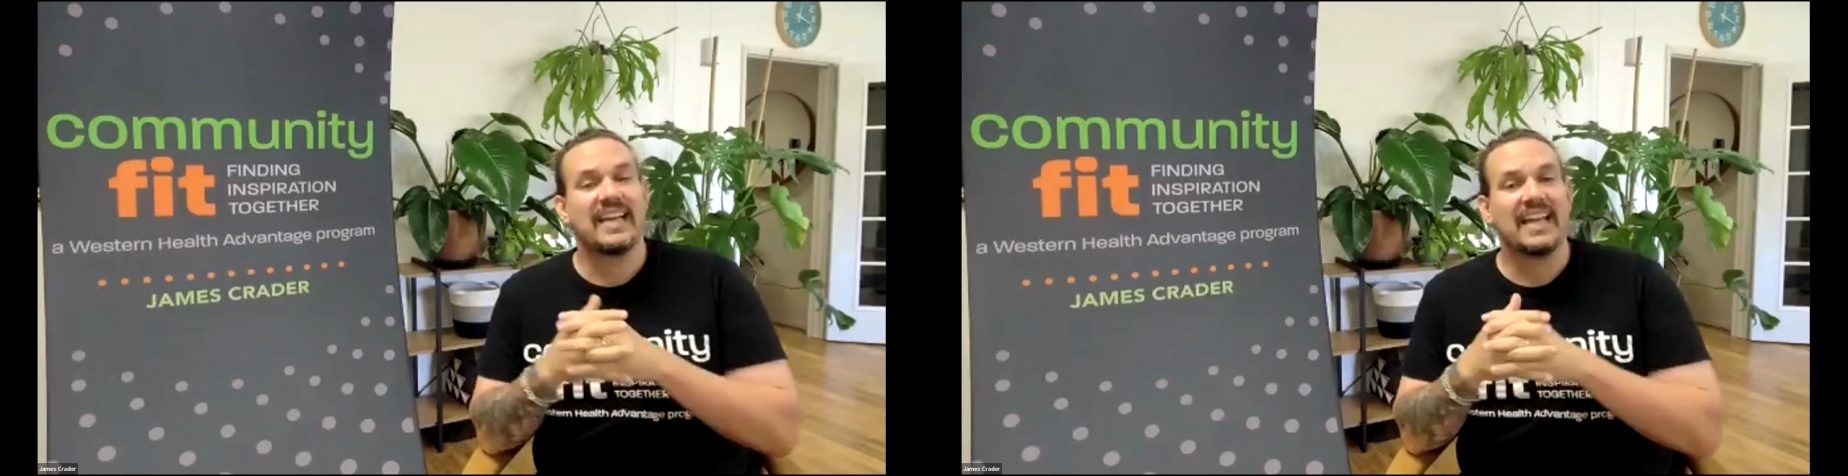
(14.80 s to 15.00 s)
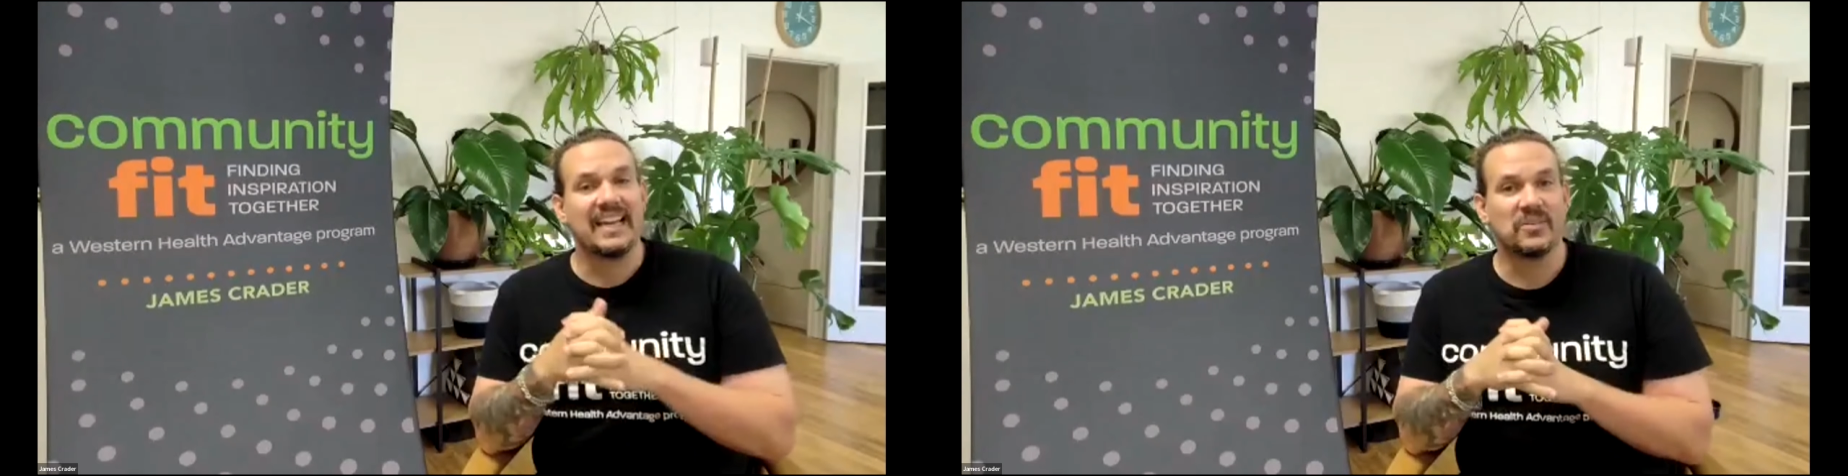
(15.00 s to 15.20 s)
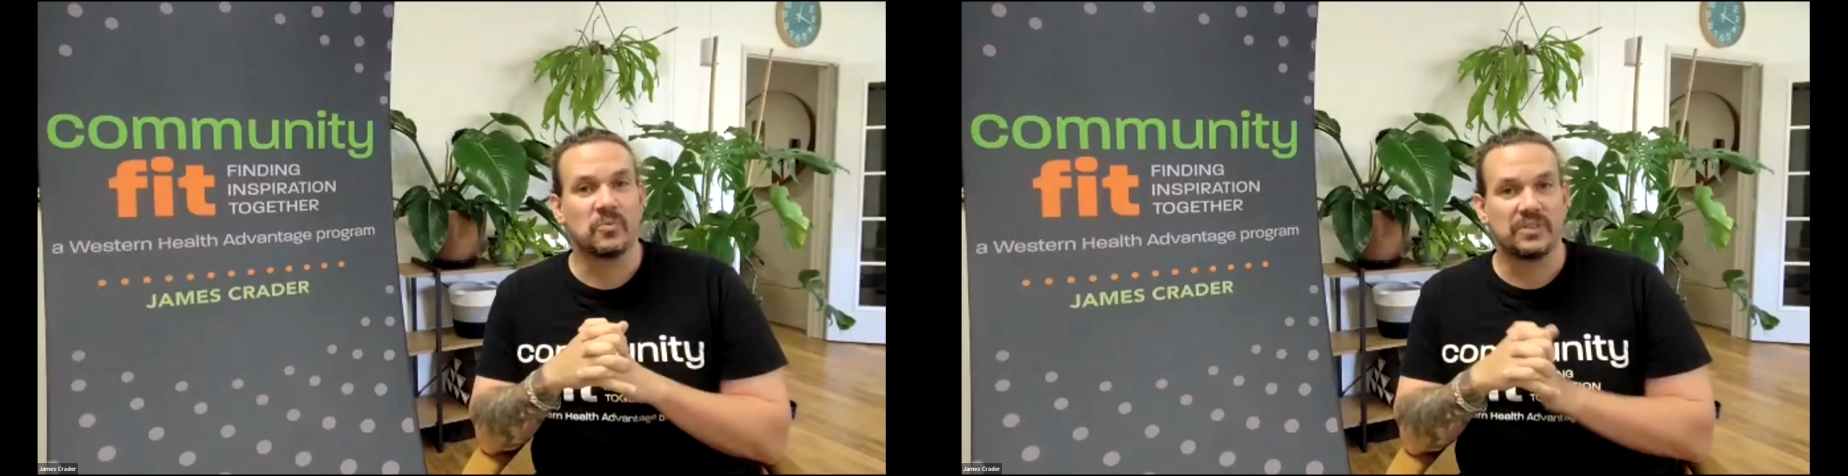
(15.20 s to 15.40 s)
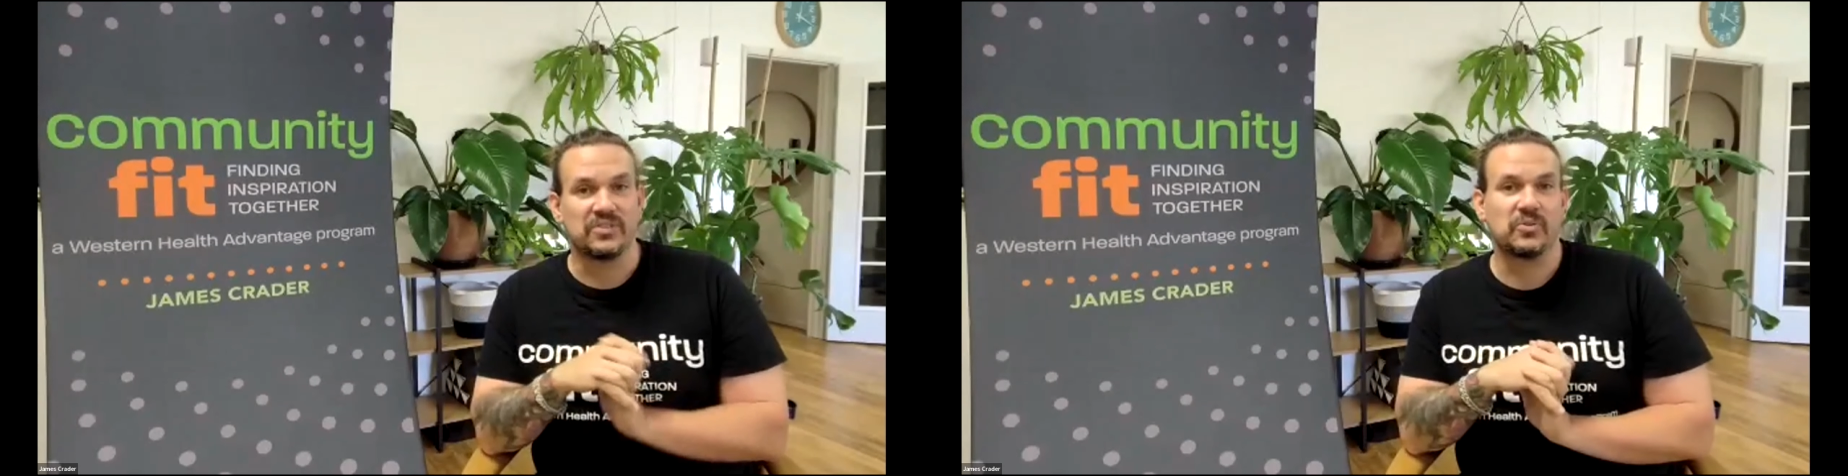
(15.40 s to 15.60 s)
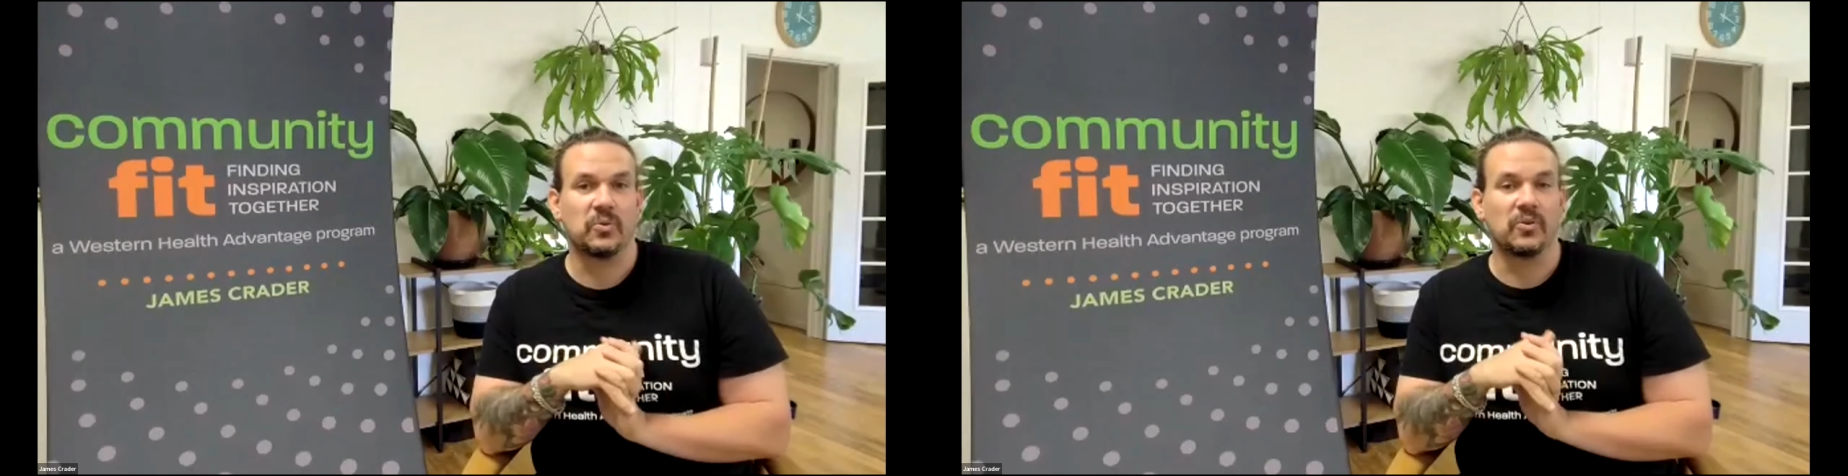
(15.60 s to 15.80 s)
and
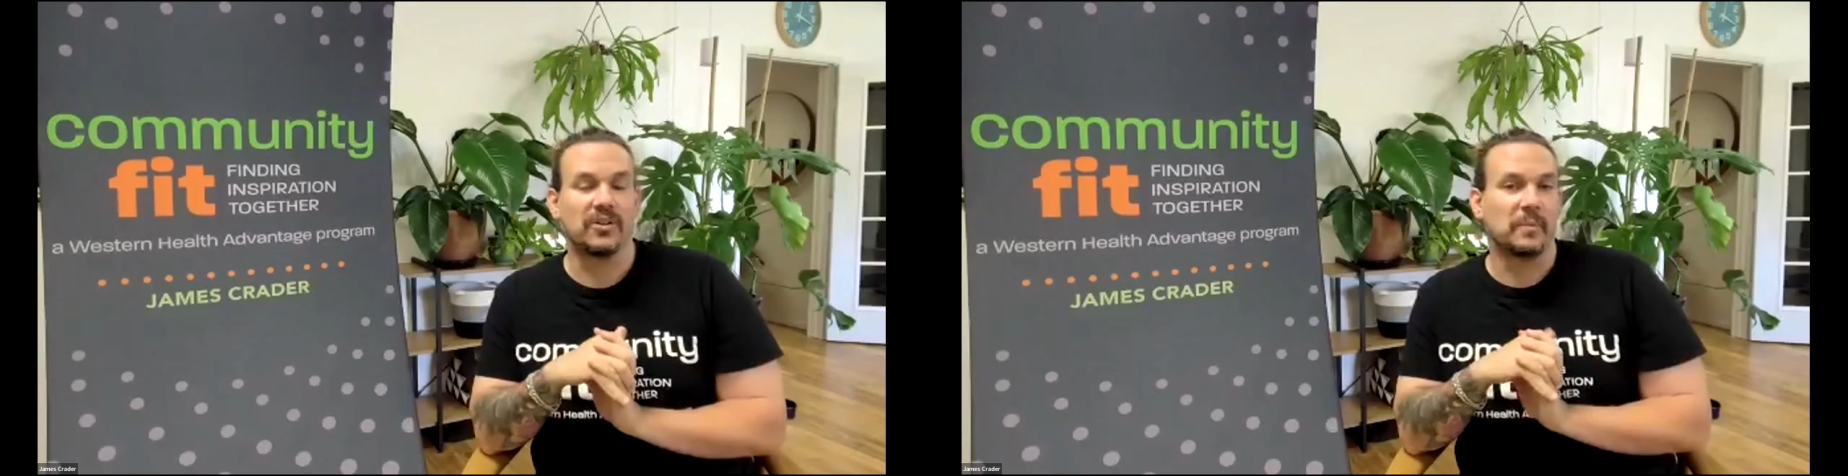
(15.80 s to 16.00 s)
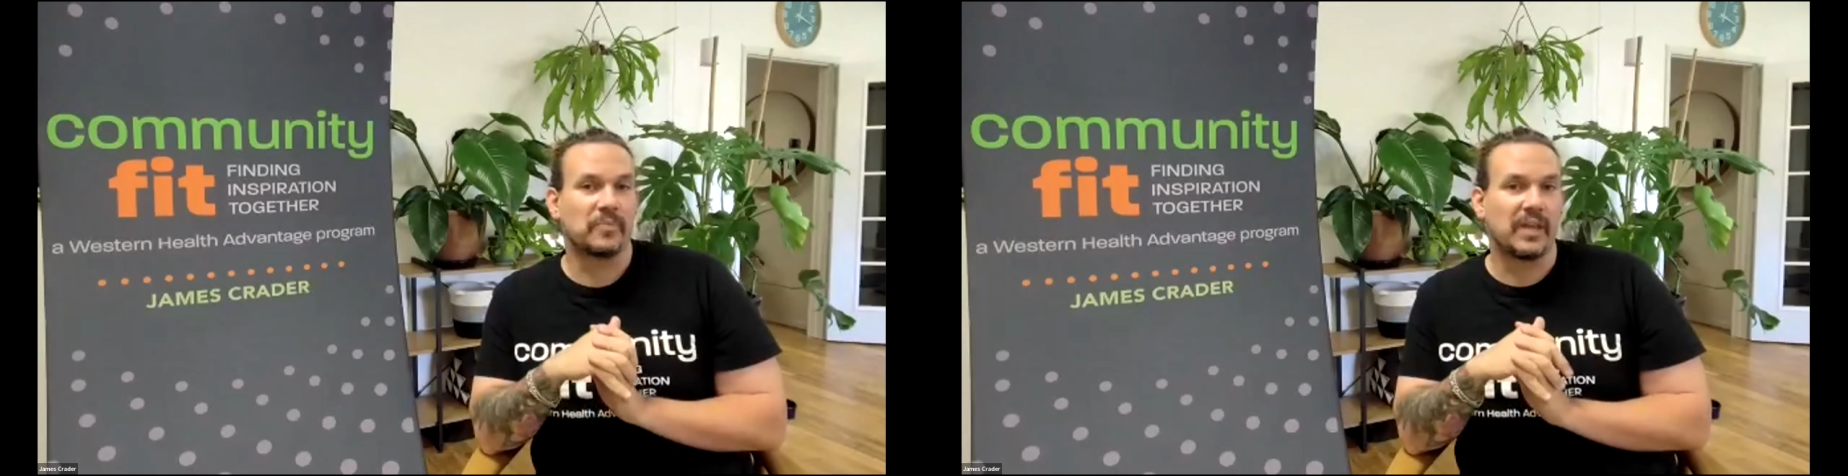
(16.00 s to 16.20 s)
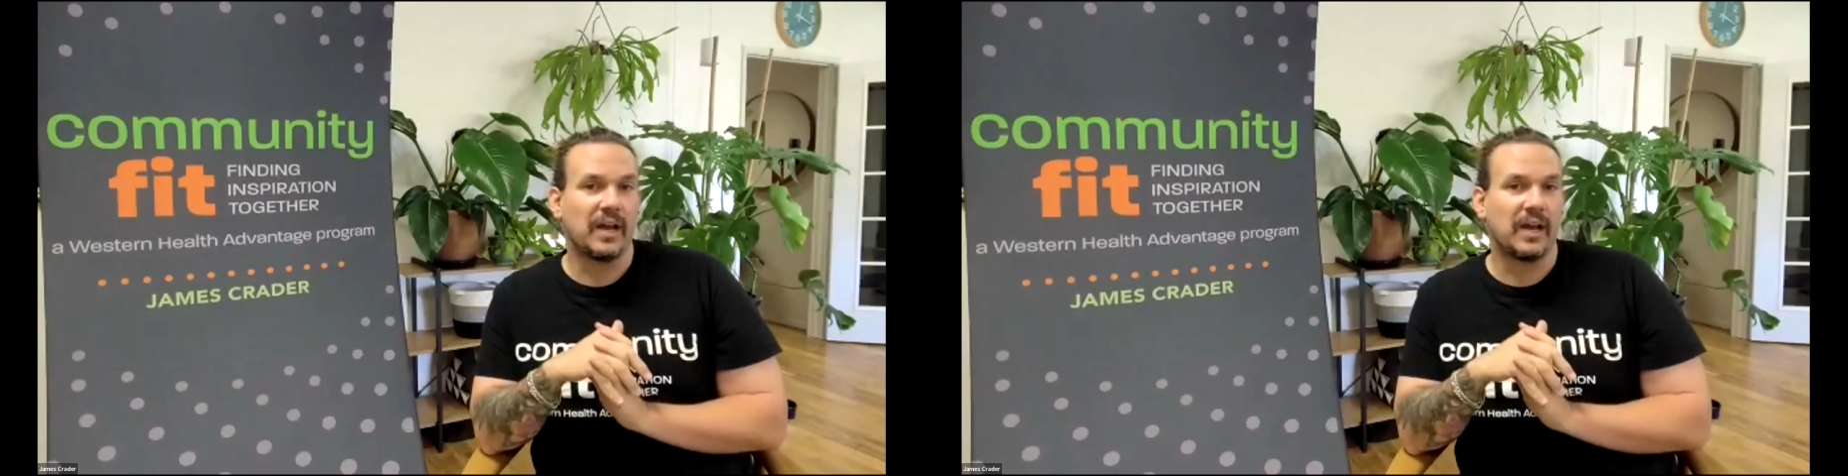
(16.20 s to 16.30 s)
Restore.